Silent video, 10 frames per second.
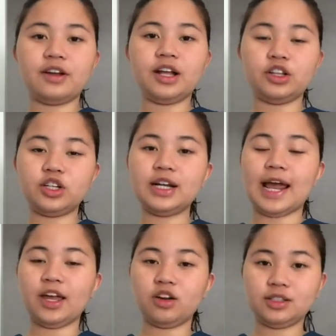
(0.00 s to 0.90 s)

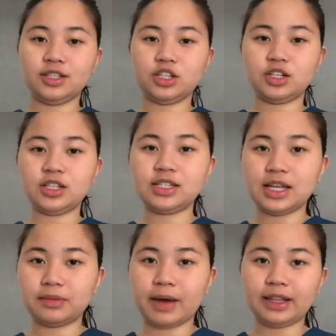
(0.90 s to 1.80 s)
underlying conditions
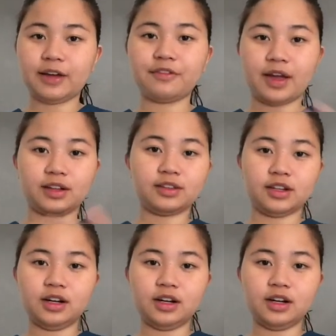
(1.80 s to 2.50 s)
that might affect the